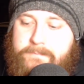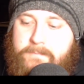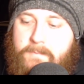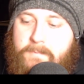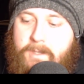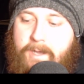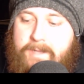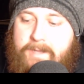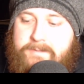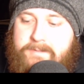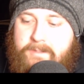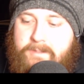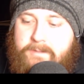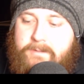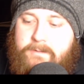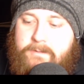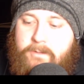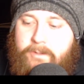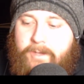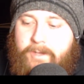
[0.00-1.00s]
I
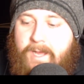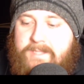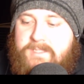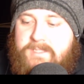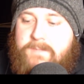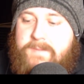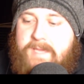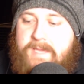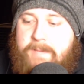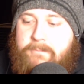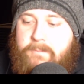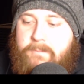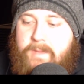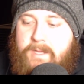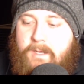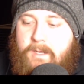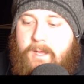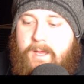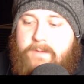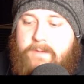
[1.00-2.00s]
think, on ITP
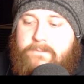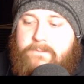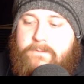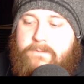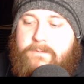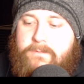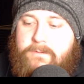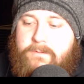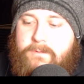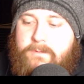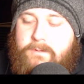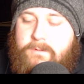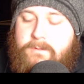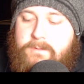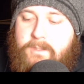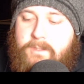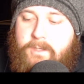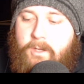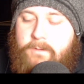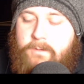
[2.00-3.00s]
MMA Live.
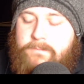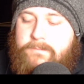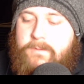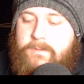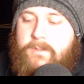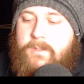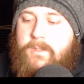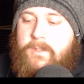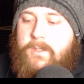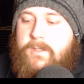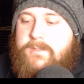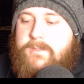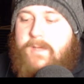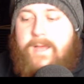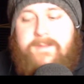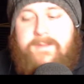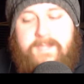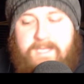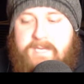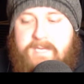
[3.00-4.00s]
You know? So
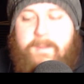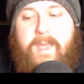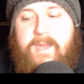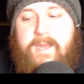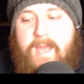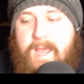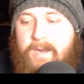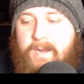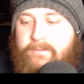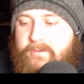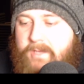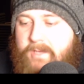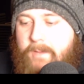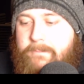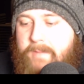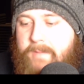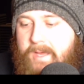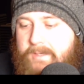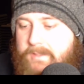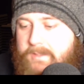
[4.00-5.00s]
I think he made a hell of a
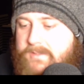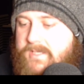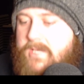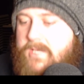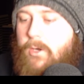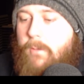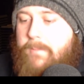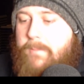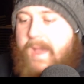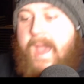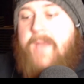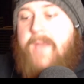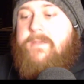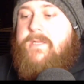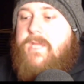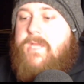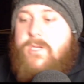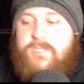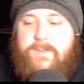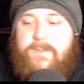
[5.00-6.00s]
comeback because he got banned.
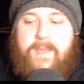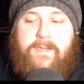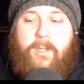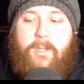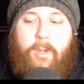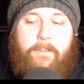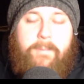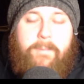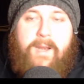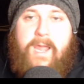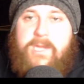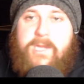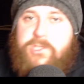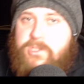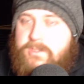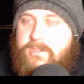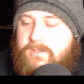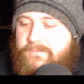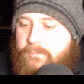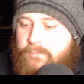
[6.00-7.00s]
He used to make the
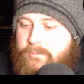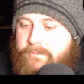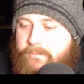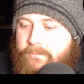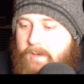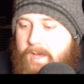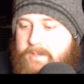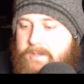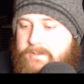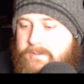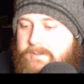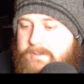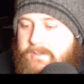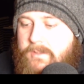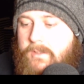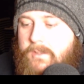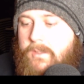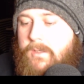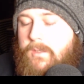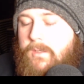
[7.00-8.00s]
compilations of all the fighters.
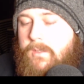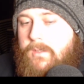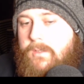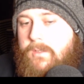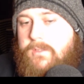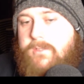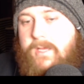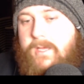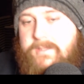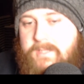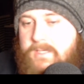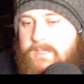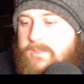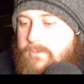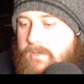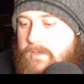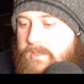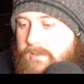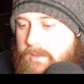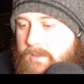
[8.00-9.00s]
So I think he's
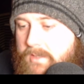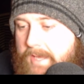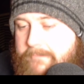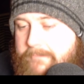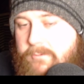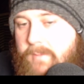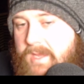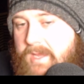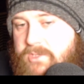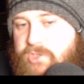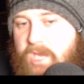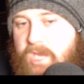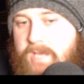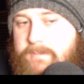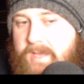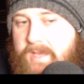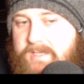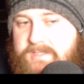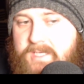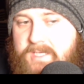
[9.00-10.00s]
really good. MMA Che
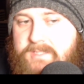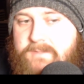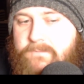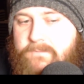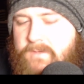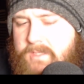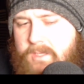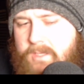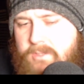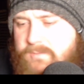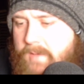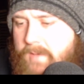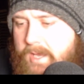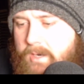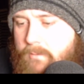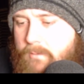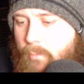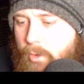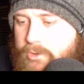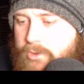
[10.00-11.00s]
makes decent videos, but I
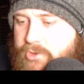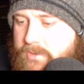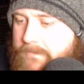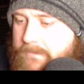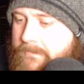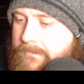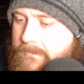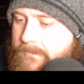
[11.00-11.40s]
don't watch him.